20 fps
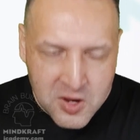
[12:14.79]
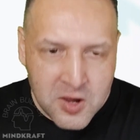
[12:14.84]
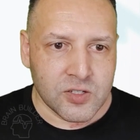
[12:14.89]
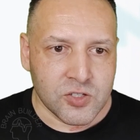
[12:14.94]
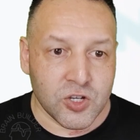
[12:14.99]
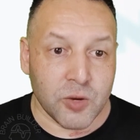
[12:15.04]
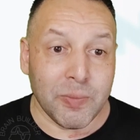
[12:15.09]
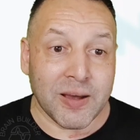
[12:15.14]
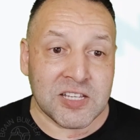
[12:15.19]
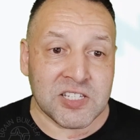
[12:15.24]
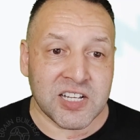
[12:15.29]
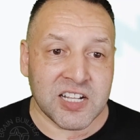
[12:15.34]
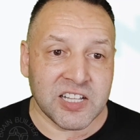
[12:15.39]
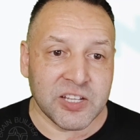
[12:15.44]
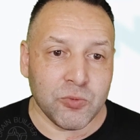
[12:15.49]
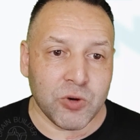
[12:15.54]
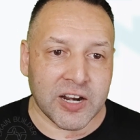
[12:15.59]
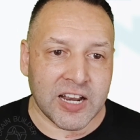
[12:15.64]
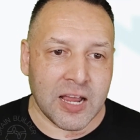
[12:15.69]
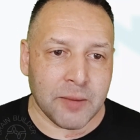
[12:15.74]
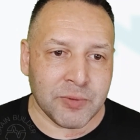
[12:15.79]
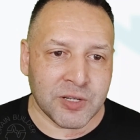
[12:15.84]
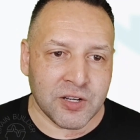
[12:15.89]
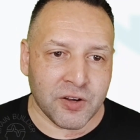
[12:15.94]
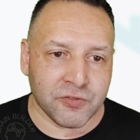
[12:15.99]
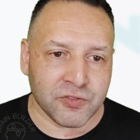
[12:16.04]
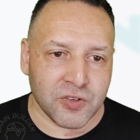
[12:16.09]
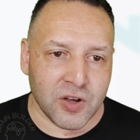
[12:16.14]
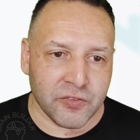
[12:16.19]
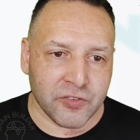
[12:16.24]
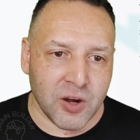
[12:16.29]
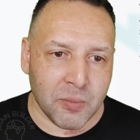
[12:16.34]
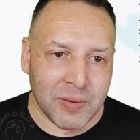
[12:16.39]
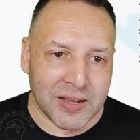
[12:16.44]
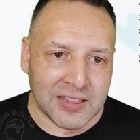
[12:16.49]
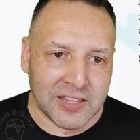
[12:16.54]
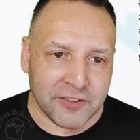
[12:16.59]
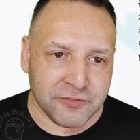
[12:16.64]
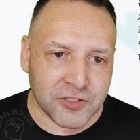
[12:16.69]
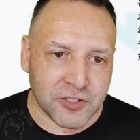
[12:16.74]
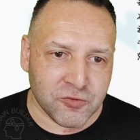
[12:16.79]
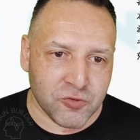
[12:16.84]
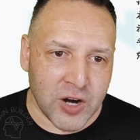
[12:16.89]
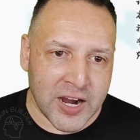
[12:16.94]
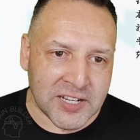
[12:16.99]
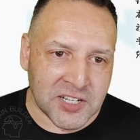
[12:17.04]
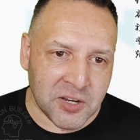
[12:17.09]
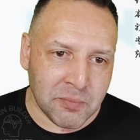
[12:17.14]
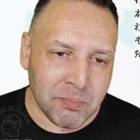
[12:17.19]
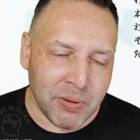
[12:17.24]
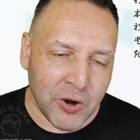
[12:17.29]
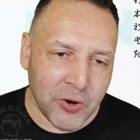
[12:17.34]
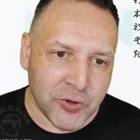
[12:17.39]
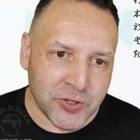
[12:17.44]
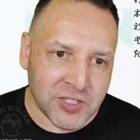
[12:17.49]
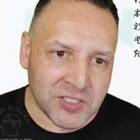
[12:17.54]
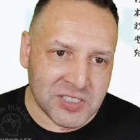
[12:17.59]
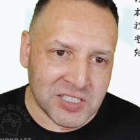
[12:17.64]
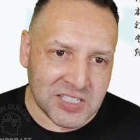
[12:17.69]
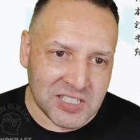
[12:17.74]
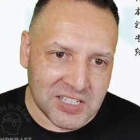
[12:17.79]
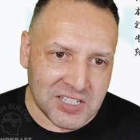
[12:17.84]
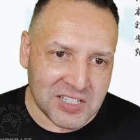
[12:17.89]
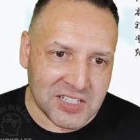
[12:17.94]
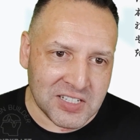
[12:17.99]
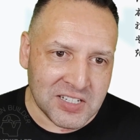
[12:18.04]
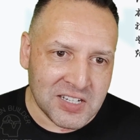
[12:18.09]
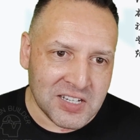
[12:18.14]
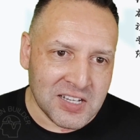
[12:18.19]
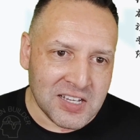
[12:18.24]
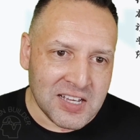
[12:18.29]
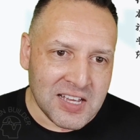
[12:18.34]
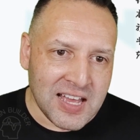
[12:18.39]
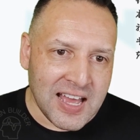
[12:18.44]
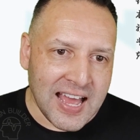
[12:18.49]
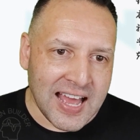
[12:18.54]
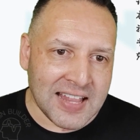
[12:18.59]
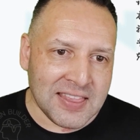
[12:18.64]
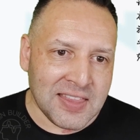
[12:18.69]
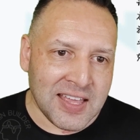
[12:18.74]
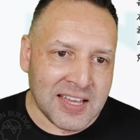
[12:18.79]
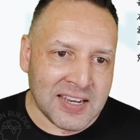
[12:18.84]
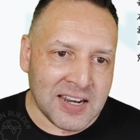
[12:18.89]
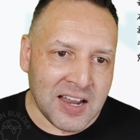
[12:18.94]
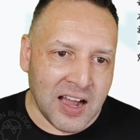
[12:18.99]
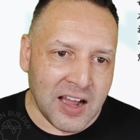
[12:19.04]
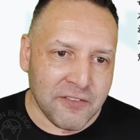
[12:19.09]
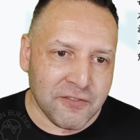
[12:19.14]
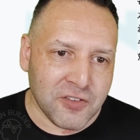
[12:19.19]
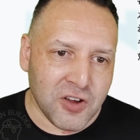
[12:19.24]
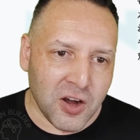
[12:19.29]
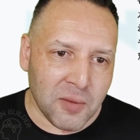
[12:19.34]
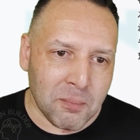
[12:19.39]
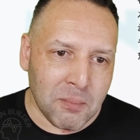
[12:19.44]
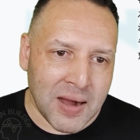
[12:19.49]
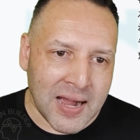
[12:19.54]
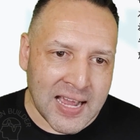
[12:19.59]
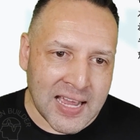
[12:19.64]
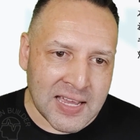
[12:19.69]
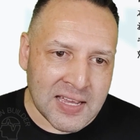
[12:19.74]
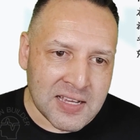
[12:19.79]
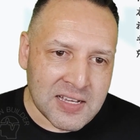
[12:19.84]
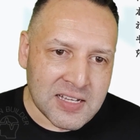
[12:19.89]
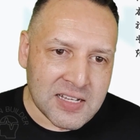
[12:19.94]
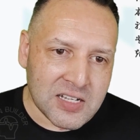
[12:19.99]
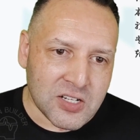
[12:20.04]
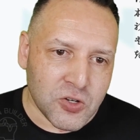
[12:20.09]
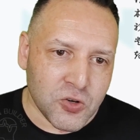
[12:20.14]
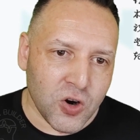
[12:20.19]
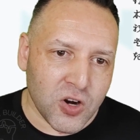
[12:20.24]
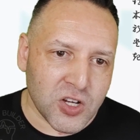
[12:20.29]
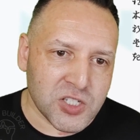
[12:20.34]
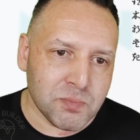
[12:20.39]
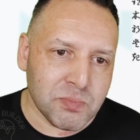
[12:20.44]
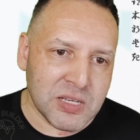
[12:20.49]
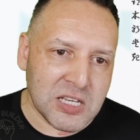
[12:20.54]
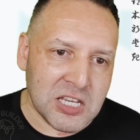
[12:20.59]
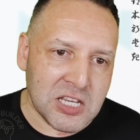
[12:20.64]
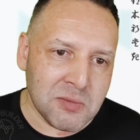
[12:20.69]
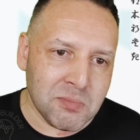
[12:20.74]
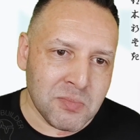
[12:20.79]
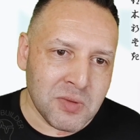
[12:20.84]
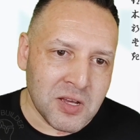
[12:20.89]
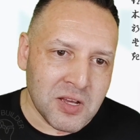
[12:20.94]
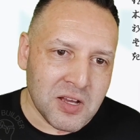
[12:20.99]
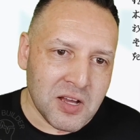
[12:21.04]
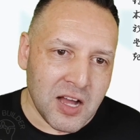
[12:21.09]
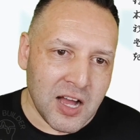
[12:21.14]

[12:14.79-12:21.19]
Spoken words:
So basically what happened, I've got my left and right component here, and then I've got my cross beam.